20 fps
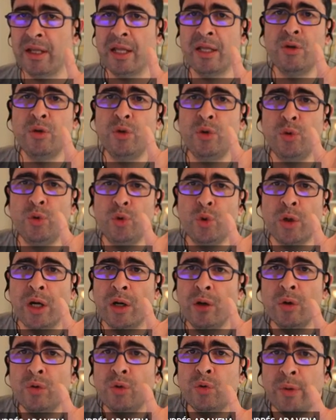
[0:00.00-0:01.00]
And you
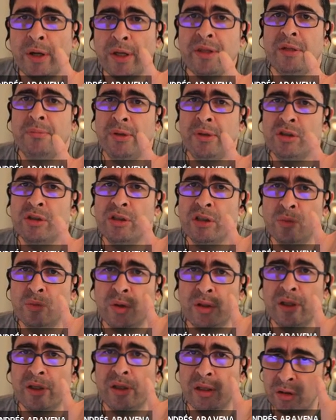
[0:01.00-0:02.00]
cannot do better because it's
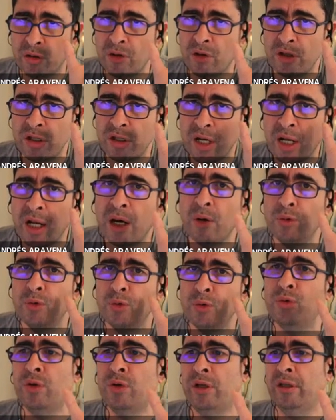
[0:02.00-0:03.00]
what the technology allows
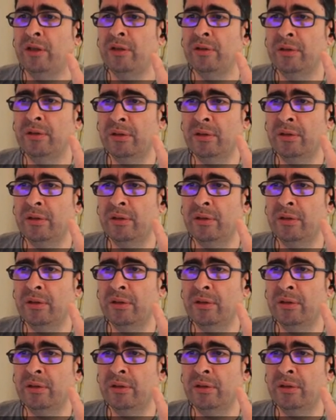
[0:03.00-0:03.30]
you to read.